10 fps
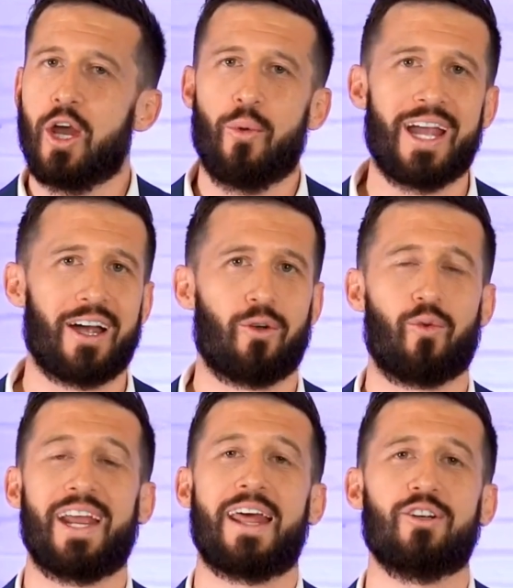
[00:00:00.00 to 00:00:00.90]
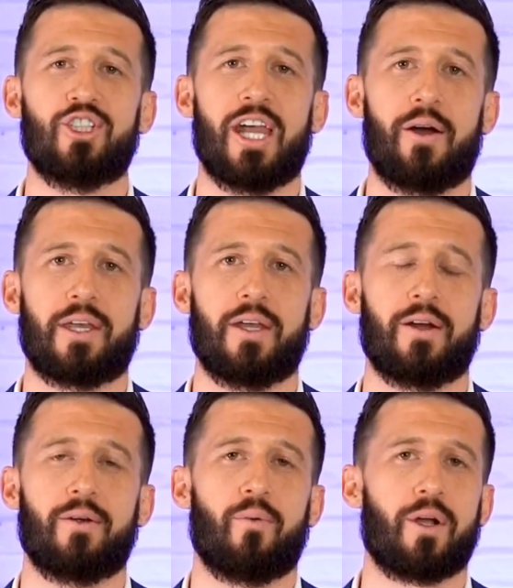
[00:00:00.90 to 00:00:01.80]
We got great energy out
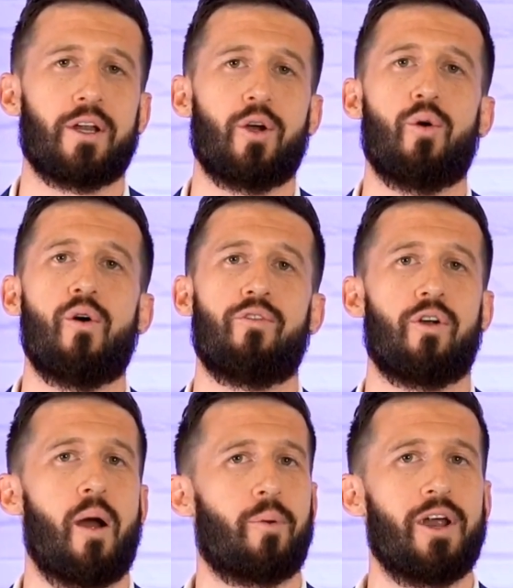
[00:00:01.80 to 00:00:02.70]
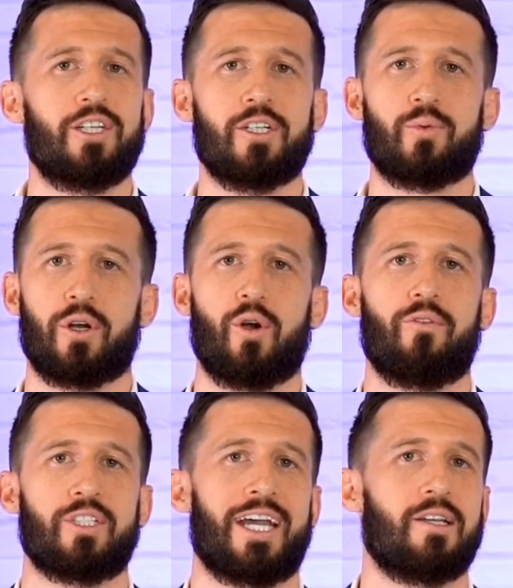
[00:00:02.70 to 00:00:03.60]
here. We're gonna go over operations. We're gonna go
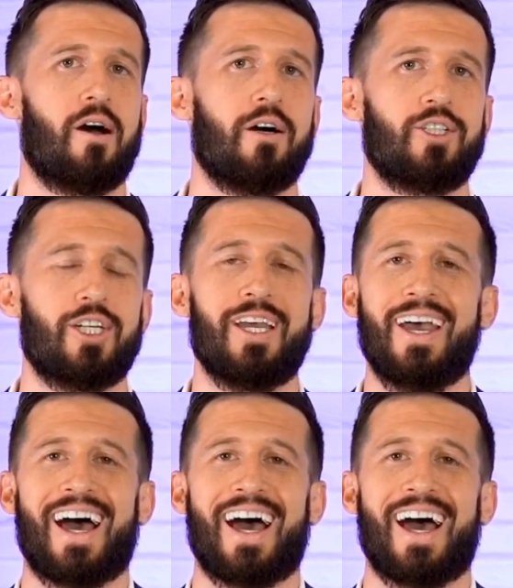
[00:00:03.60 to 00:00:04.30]
over technology.